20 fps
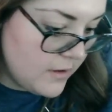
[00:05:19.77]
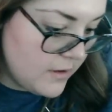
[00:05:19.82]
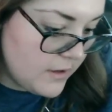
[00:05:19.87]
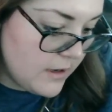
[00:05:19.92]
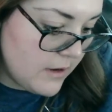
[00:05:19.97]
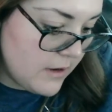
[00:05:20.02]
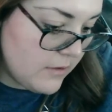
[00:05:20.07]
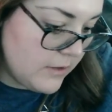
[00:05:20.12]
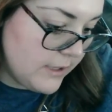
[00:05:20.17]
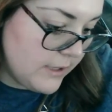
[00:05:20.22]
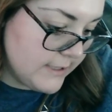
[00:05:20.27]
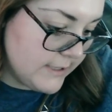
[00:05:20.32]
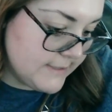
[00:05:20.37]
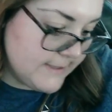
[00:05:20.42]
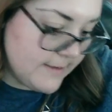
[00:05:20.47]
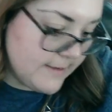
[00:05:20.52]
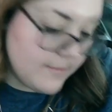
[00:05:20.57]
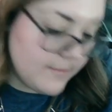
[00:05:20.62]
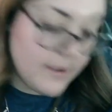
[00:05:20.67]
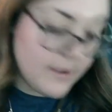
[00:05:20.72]
Now, like I
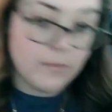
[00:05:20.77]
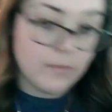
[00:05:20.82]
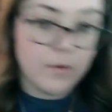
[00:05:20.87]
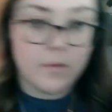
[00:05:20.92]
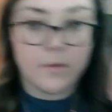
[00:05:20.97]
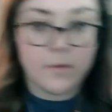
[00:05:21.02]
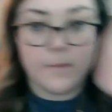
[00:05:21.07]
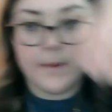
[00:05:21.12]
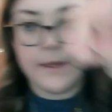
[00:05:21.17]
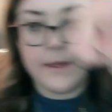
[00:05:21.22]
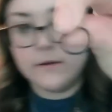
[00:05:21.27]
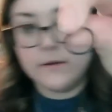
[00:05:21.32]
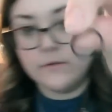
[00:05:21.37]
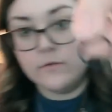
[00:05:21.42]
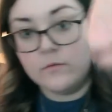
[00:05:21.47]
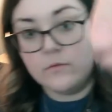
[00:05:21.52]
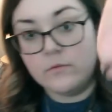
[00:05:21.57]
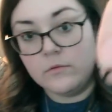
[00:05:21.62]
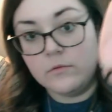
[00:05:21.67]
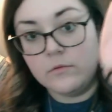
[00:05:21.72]
said, my rubber band is
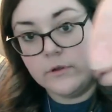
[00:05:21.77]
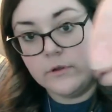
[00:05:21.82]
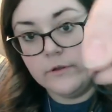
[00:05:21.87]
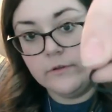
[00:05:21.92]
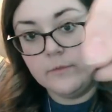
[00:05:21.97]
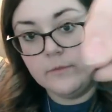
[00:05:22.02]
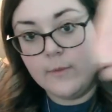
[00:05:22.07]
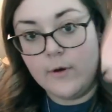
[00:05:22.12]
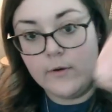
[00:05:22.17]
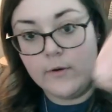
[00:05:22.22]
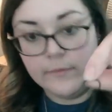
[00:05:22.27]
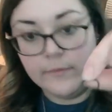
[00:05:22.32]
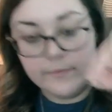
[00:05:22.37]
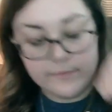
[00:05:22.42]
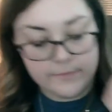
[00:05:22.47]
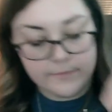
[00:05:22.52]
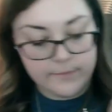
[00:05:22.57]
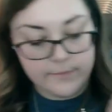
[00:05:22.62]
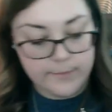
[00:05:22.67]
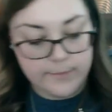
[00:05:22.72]
really small.
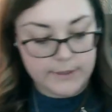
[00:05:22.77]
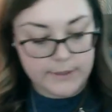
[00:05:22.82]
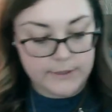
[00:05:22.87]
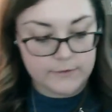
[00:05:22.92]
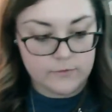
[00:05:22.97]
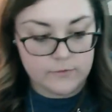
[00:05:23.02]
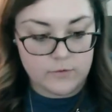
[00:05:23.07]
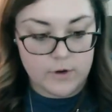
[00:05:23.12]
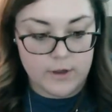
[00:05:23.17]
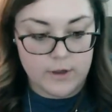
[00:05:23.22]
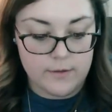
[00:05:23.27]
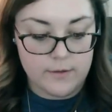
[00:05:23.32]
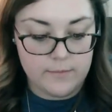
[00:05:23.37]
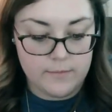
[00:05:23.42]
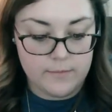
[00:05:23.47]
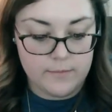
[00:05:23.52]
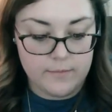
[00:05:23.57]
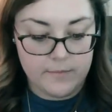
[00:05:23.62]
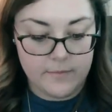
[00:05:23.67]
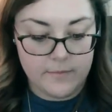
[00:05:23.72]
Let's try it.
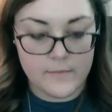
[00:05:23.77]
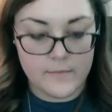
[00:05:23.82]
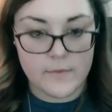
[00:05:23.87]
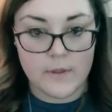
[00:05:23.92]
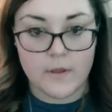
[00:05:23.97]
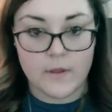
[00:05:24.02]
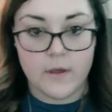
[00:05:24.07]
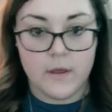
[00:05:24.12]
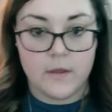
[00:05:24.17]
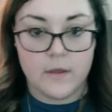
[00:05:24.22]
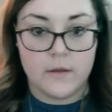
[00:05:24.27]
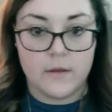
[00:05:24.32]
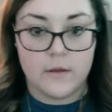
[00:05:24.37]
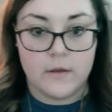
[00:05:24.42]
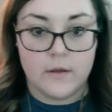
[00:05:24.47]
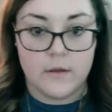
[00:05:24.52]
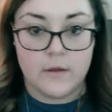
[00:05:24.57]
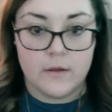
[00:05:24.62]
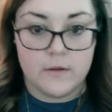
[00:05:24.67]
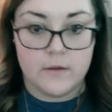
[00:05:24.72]

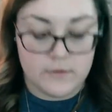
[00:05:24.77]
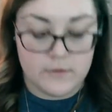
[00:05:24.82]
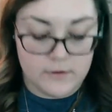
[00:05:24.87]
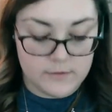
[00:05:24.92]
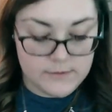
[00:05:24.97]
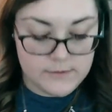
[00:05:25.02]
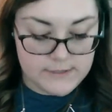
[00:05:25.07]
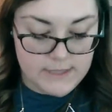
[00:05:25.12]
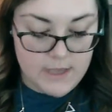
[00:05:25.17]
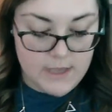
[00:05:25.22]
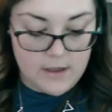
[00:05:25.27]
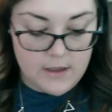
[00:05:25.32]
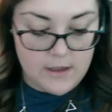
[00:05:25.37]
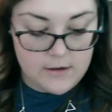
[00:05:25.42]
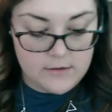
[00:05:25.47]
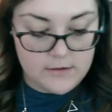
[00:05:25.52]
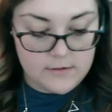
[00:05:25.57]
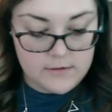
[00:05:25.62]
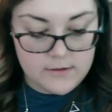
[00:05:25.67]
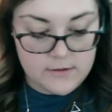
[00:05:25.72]
Do you see it?
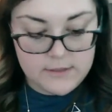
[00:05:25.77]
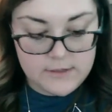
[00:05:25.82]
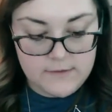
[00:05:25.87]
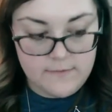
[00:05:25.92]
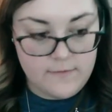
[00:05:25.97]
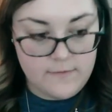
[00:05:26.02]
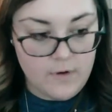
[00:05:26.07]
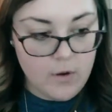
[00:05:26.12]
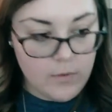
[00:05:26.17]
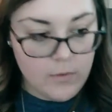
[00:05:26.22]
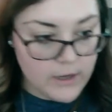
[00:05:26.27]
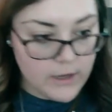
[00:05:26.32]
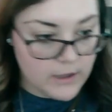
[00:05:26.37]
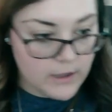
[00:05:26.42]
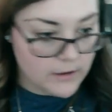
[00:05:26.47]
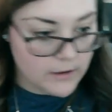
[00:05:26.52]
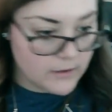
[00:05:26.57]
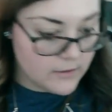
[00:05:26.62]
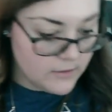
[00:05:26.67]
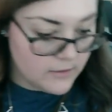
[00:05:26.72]
It's
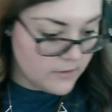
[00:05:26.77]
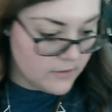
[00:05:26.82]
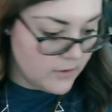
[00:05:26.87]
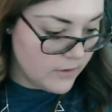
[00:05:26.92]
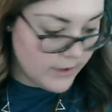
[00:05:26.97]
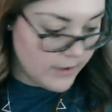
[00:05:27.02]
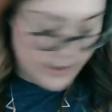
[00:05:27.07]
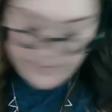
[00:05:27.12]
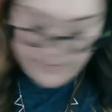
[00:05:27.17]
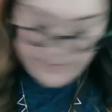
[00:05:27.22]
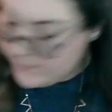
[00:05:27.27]
floating. Okay,